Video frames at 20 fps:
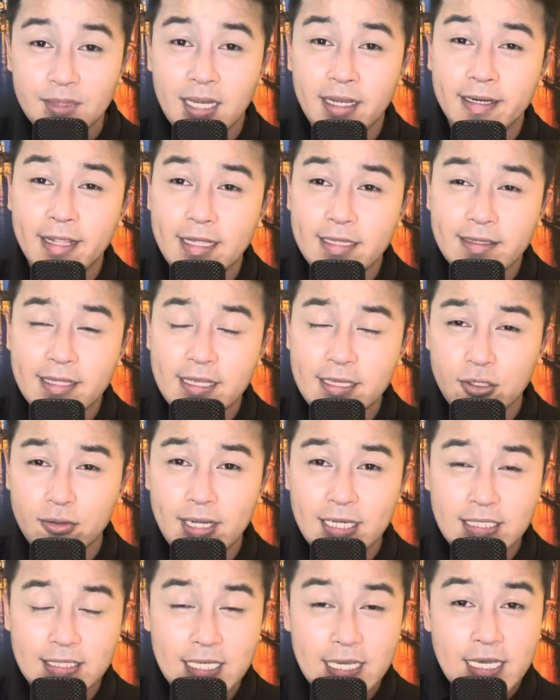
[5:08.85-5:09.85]
Again, thank you
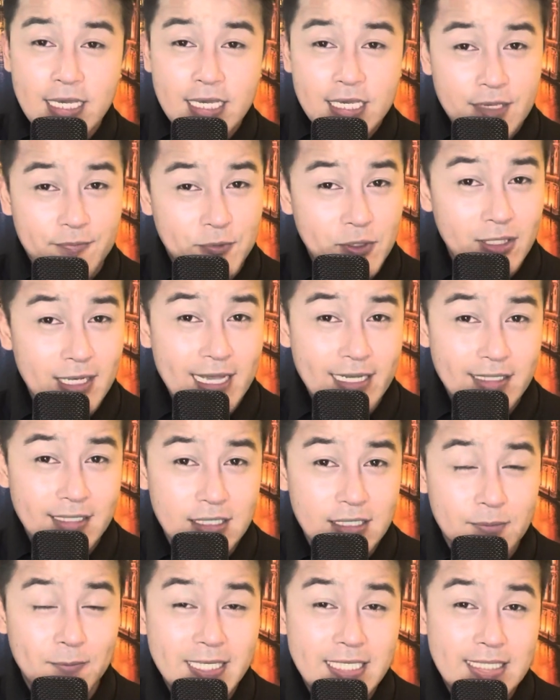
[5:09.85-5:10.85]
guys. If you like
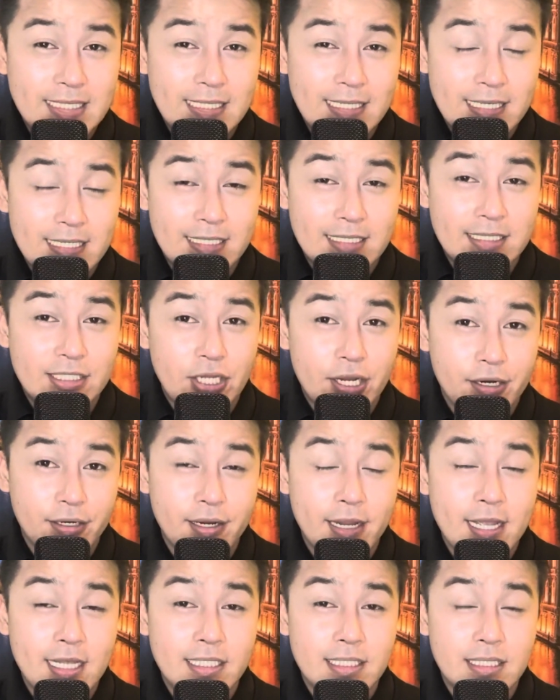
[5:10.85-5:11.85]
this, please click
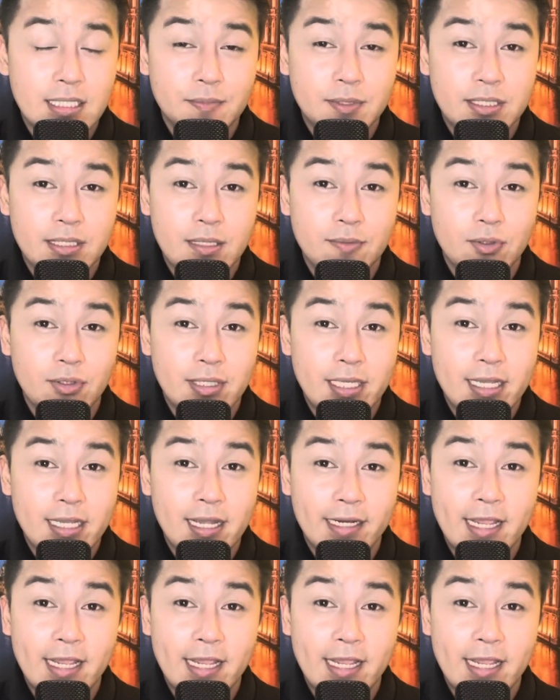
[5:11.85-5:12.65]
share and subscribe today.